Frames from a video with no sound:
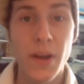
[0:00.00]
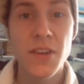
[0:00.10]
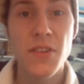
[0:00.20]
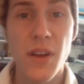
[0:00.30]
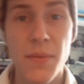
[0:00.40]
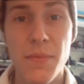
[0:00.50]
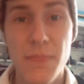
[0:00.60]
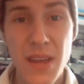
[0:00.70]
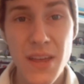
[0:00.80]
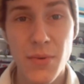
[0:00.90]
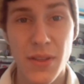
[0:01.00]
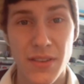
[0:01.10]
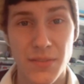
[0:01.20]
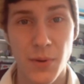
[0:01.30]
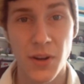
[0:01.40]
Why didn't you come to me
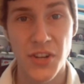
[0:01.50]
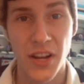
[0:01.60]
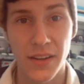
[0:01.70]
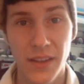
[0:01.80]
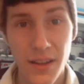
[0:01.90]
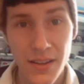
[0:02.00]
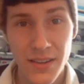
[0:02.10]
with this project, huh?